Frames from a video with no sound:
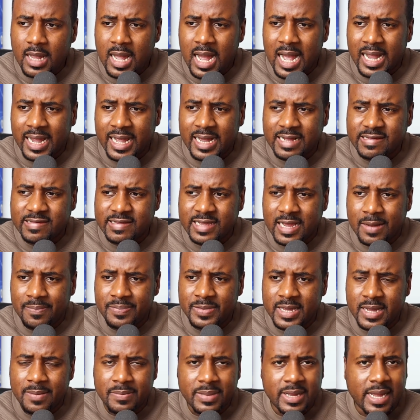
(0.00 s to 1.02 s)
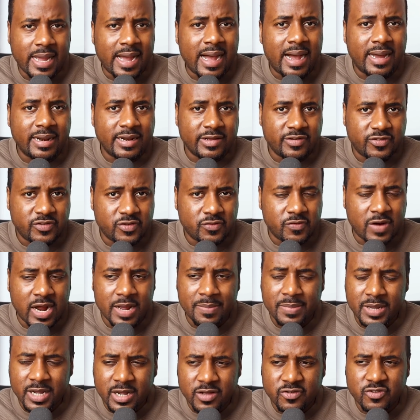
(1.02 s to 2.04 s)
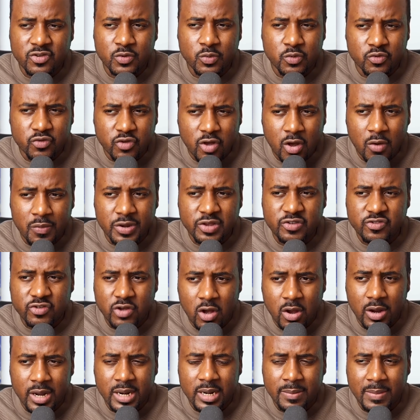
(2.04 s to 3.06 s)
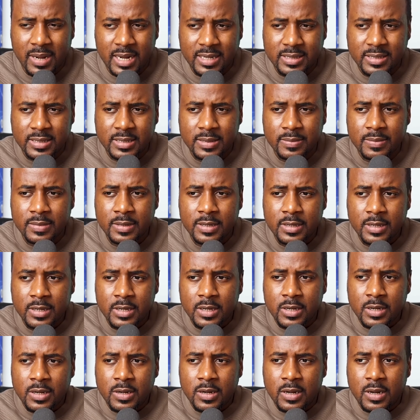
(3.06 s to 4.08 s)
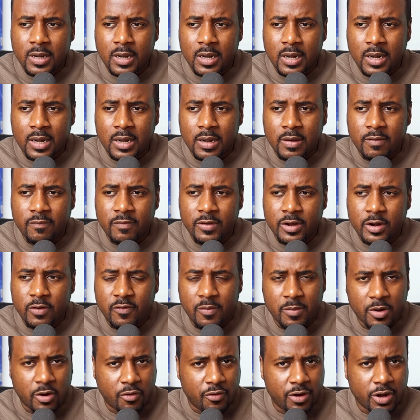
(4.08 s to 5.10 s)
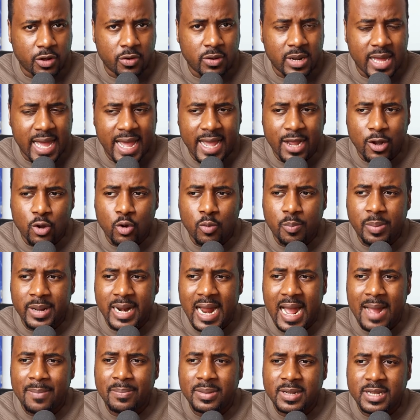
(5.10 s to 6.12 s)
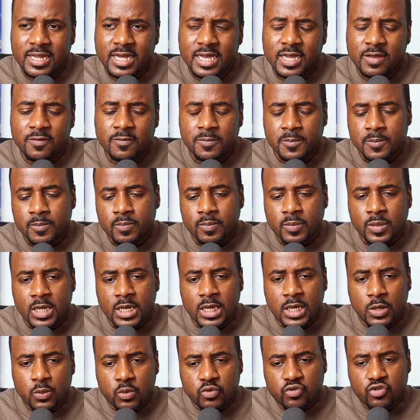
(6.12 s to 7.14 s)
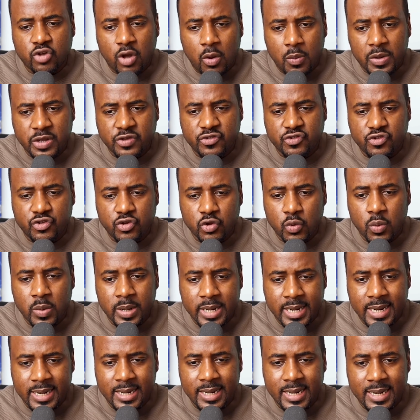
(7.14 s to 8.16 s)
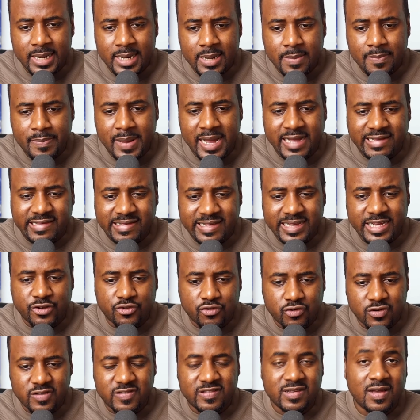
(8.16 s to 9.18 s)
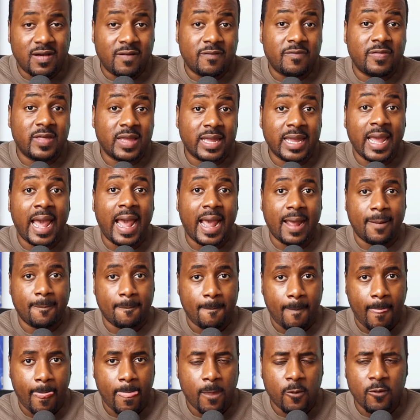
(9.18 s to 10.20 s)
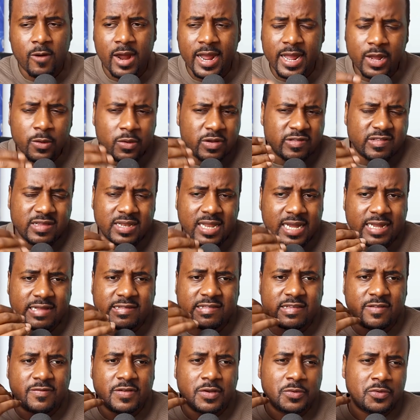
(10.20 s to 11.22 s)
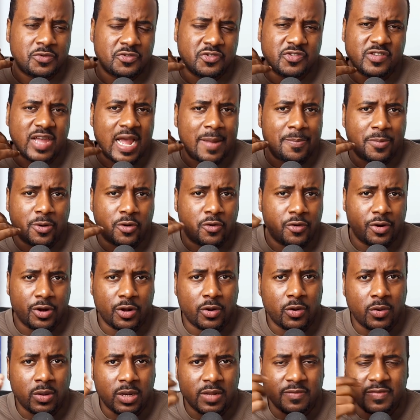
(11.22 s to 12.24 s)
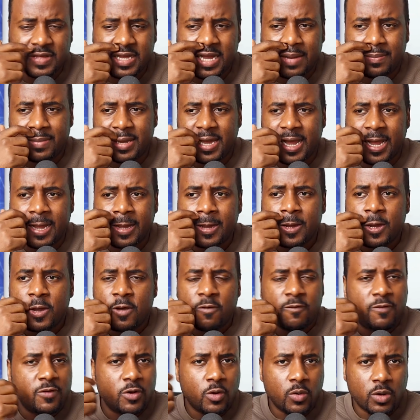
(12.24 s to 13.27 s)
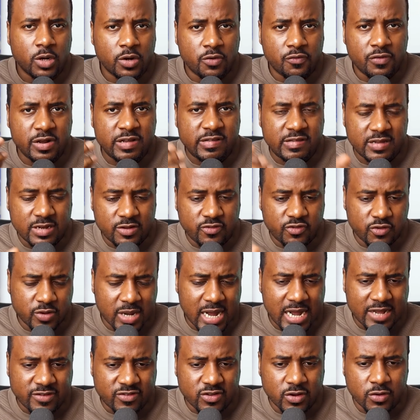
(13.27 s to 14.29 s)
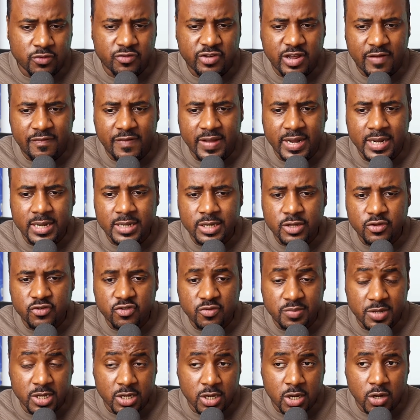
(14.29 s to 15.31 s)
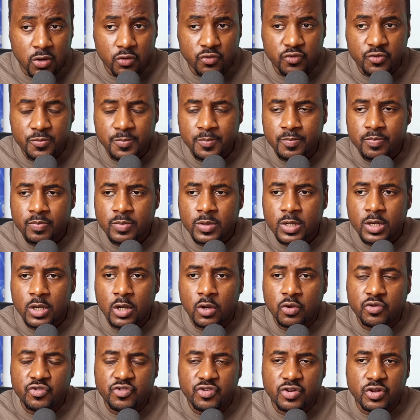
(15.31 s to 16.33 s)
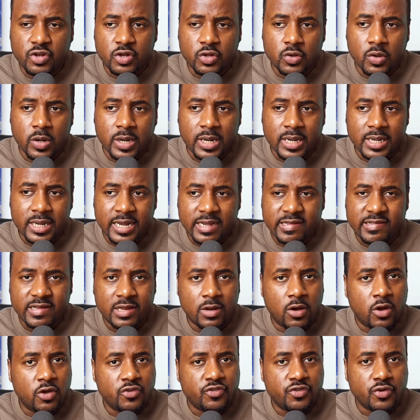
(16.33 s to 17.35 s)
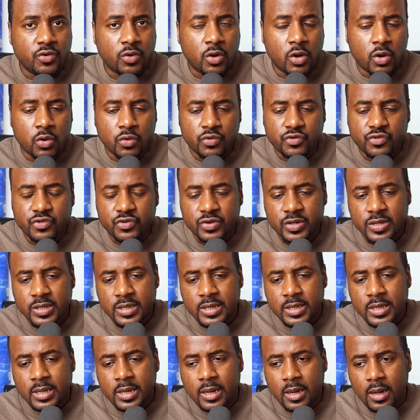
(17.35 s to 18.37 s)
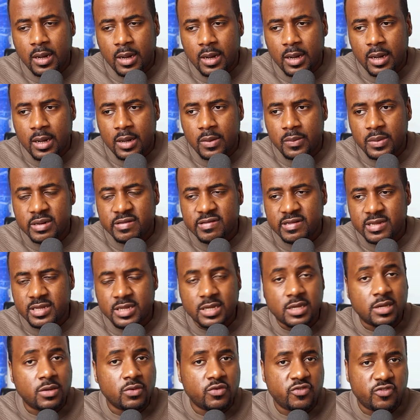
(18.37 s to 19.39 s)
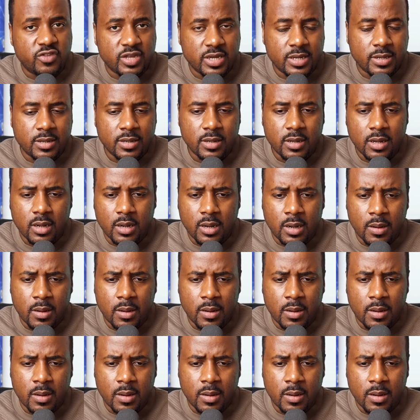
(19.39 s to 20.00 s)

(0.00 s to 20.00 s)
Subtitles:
I guess, kept the NBA honest, right? Because he was always talking about them, from a critical angle. But I believe he was always doing it in the best interest of the game. Right. It wasn't like as if he was just hypercritical of the NBA for no good reason. As you guys know, Jeff Van Gundy used to be a coached the New York Knicks and also coached, the Houston